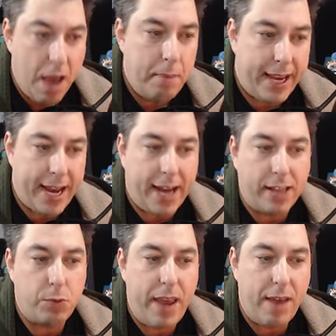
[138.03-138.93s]

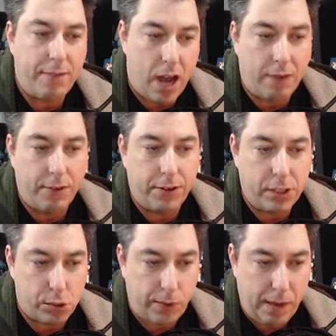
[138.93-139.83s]
because we have covered the
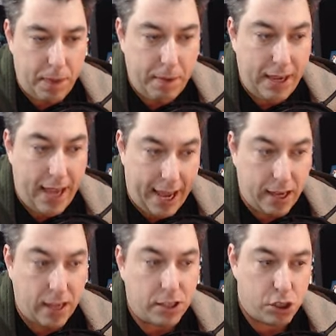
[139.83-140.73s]
Sweet Baby
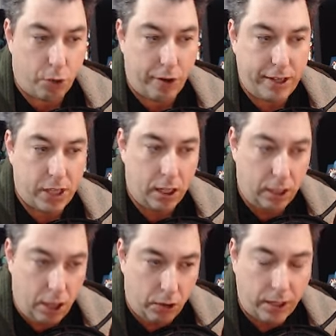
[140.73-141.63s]
Incorporated stories
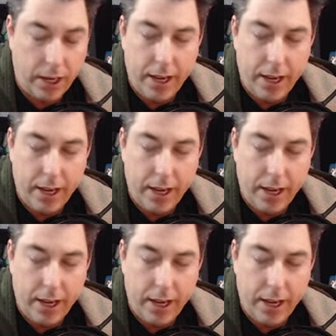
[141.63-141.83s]
alone.